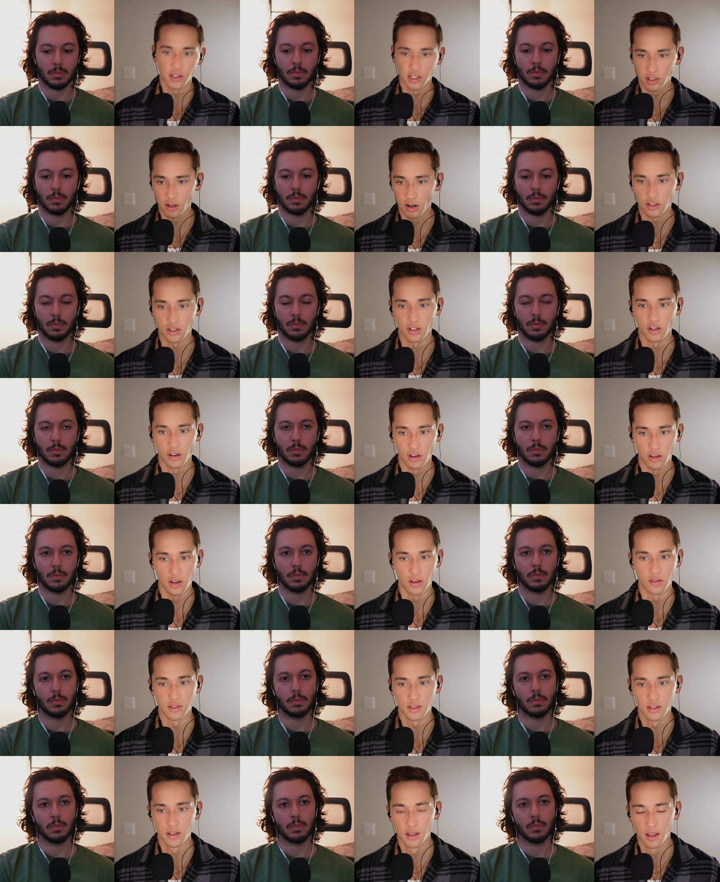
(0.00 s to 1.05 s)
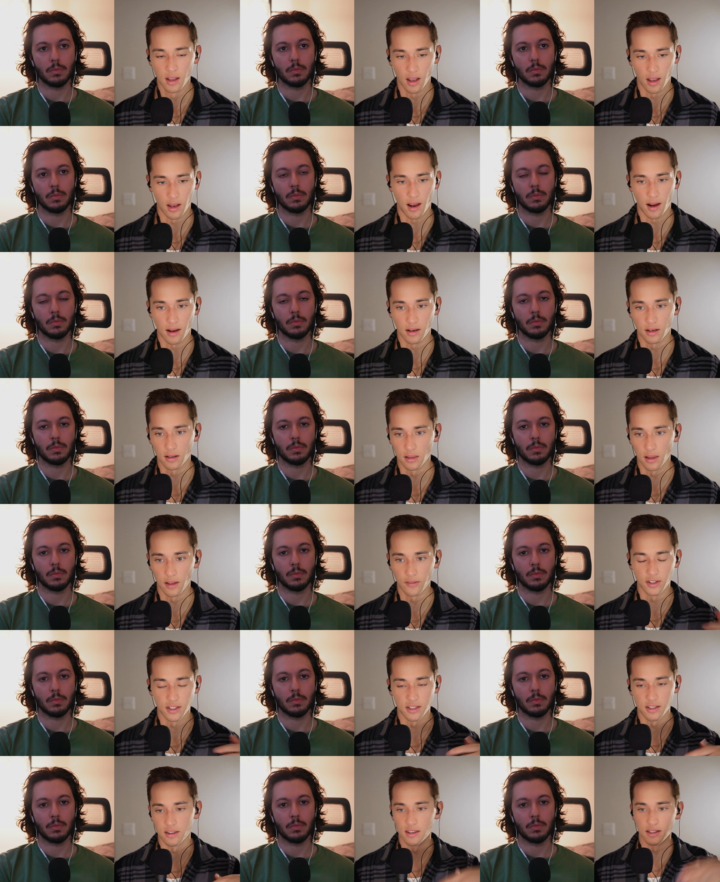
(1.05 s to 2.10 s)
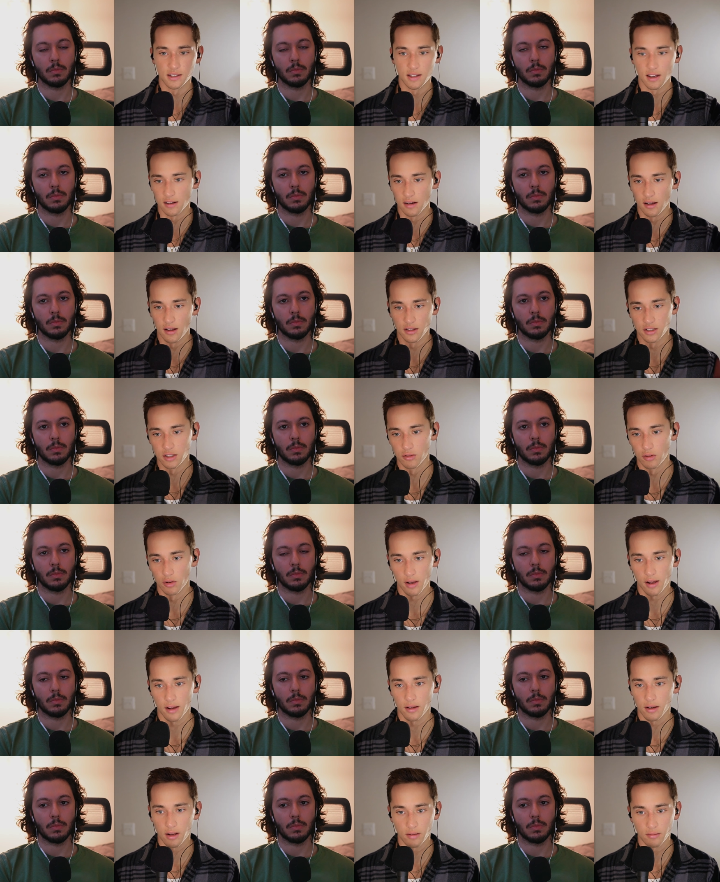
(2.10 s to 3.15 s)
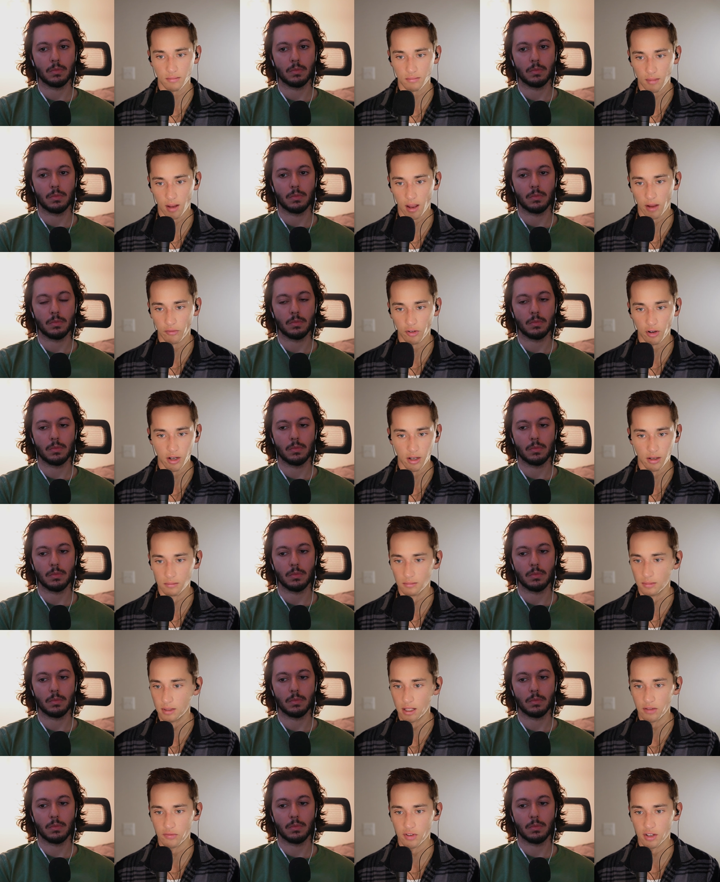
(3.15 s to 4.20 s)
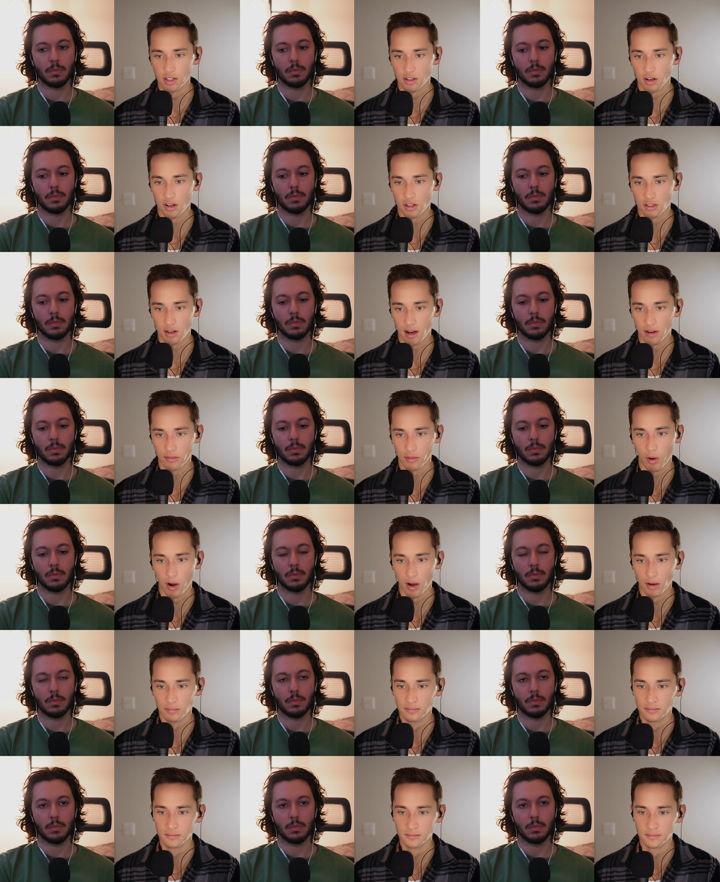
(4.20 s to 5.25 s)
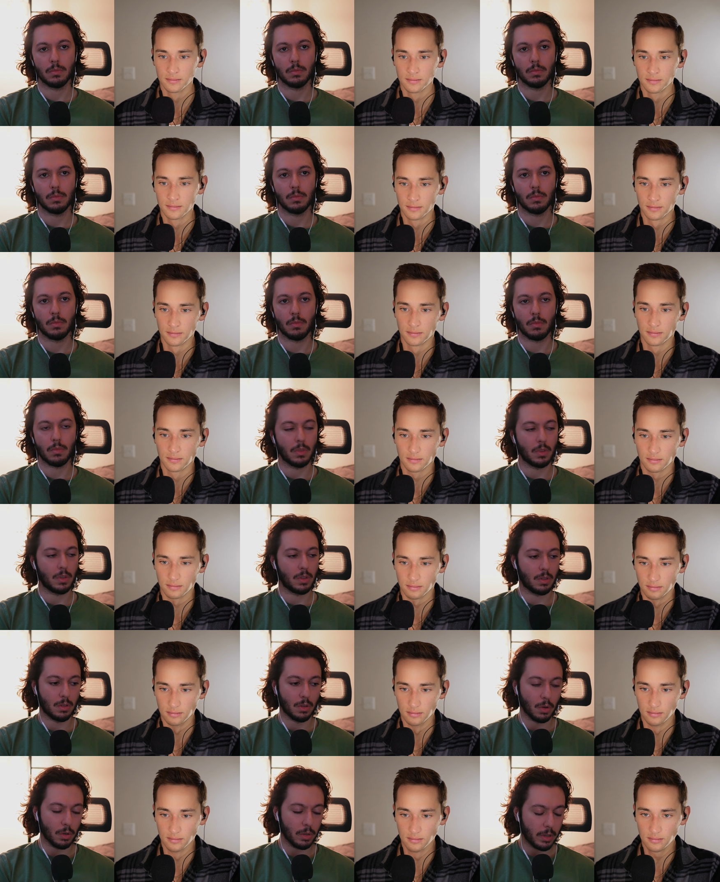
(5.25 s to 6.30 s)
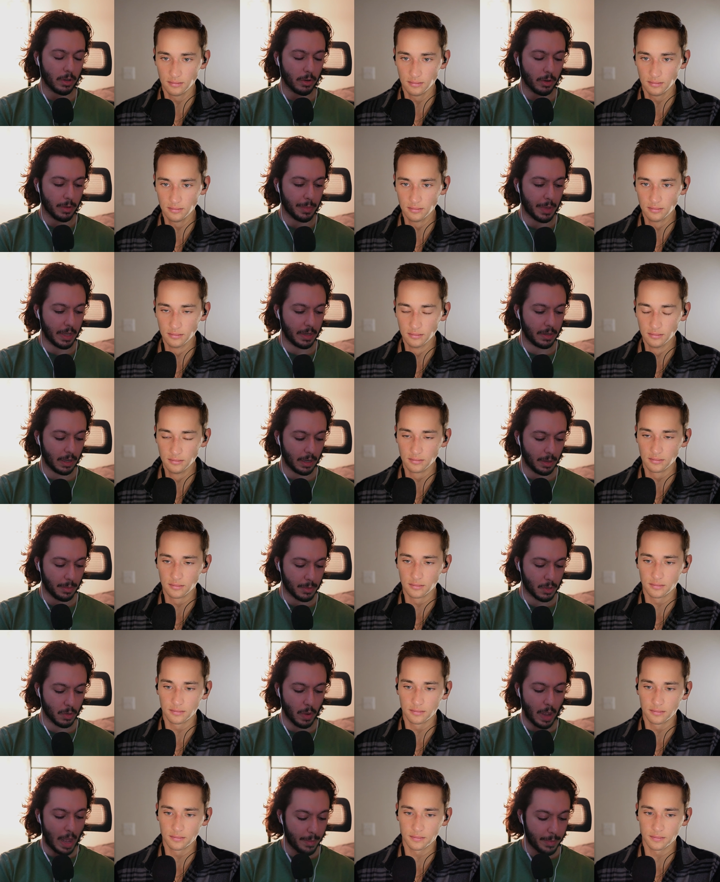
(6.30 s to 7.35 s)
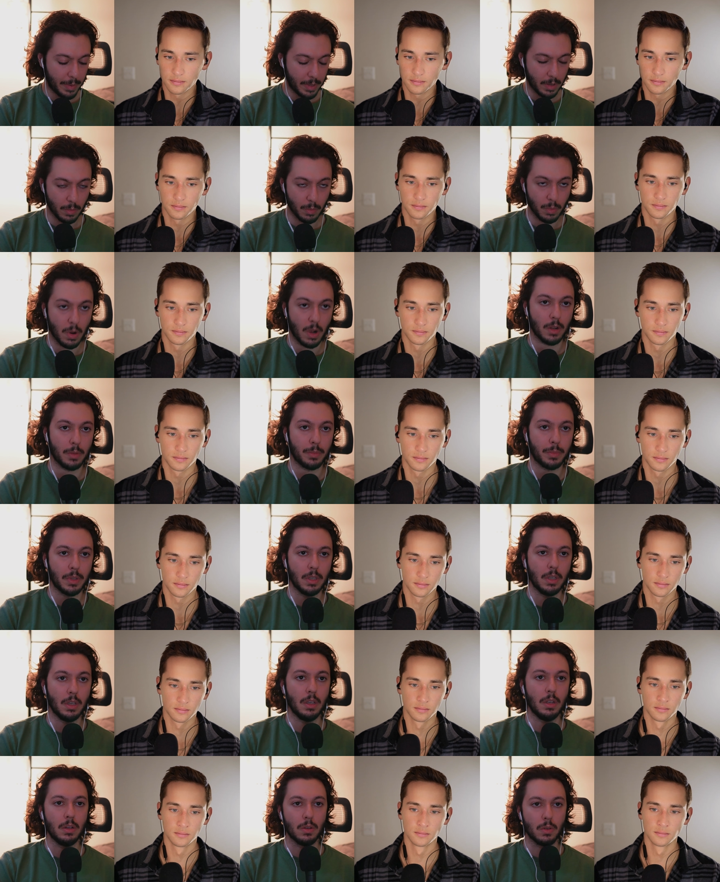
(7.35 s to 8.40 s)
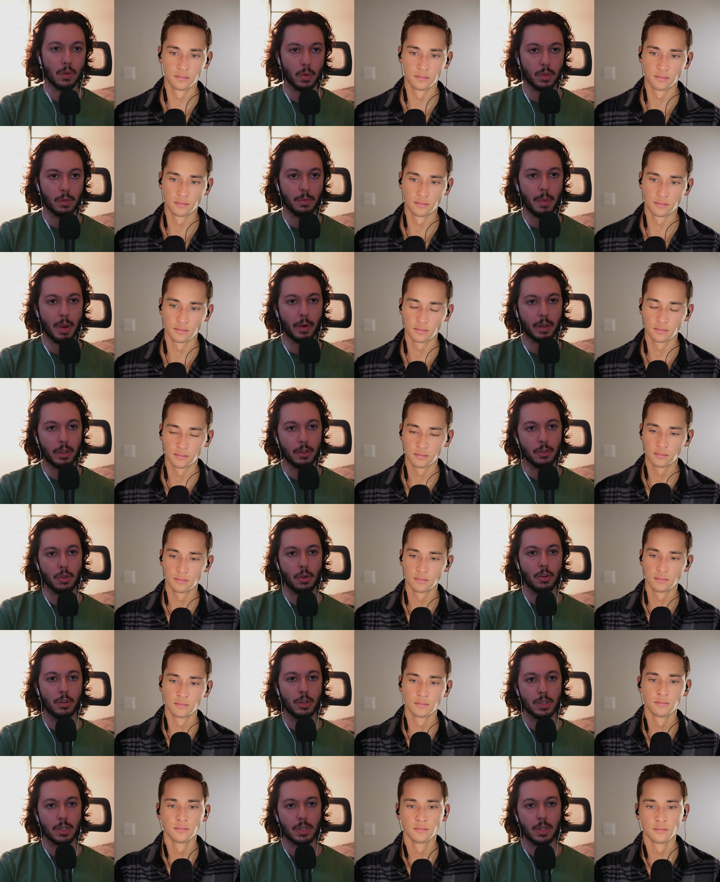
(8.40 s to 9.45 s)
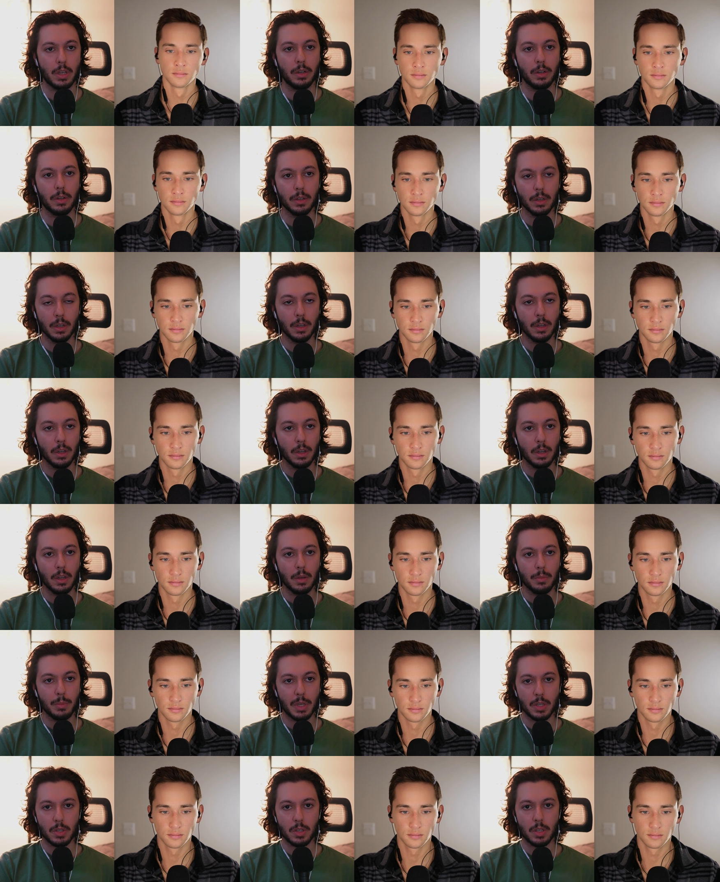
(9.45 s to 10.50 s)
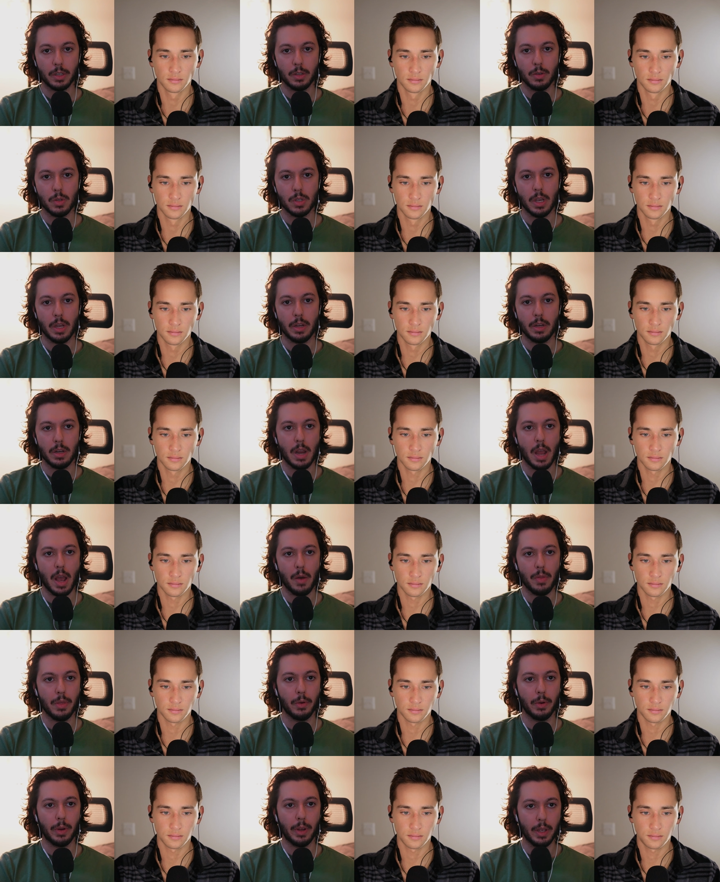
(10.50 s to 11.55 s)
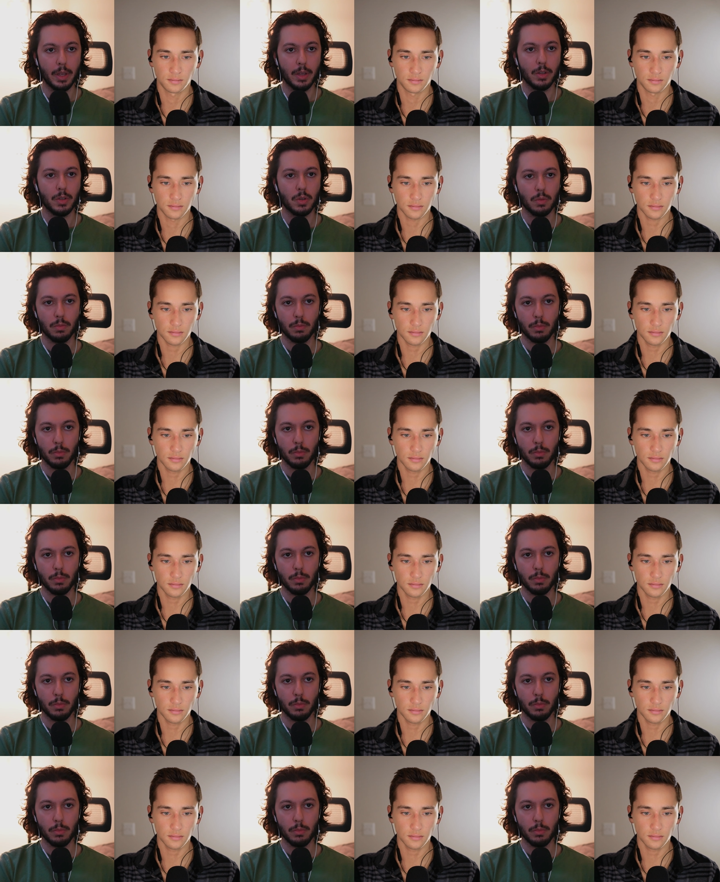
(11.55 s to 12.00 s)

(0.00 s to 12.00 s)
Speaker 1: charger could use. And I'd love to see this technology roll out at every EV charger everywhere.
Speaker 2: Totally agreed, man. And I'm so happy you brought up the North American charging standard because like you said now there is you